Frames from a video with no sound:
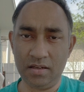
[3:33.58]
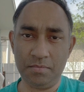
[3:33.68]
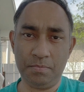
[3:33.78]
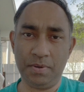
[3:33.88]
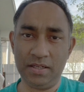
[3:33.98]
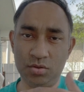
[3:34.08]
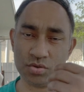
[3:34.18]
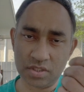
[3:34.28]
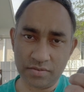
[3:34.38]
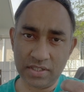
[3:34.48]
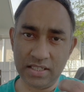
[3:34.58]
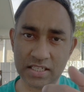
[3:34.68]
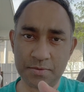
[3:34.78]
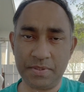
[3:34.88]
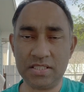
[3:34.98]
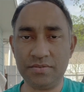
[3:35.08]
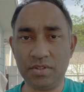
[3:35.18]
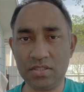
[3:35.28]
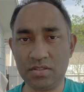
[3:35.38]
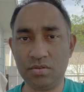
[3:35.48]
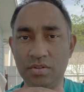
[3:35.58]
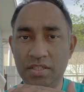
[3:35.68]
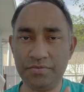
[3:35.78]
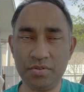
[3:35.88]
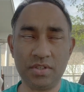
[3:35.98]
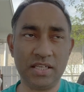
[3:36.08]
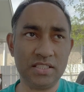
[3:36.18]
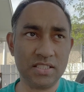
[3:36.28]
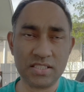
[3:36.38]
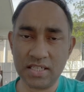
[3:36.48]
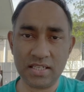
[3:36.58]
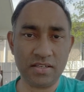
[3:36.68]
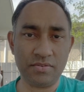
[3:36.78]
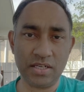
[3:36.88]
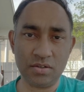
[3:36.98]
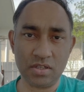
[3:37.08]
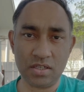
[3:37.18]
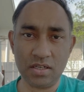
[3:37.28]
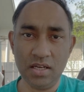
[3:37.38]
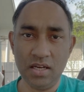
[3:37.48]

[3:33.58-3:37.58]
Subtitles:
But those are really expensive ones. So if you can just get a regular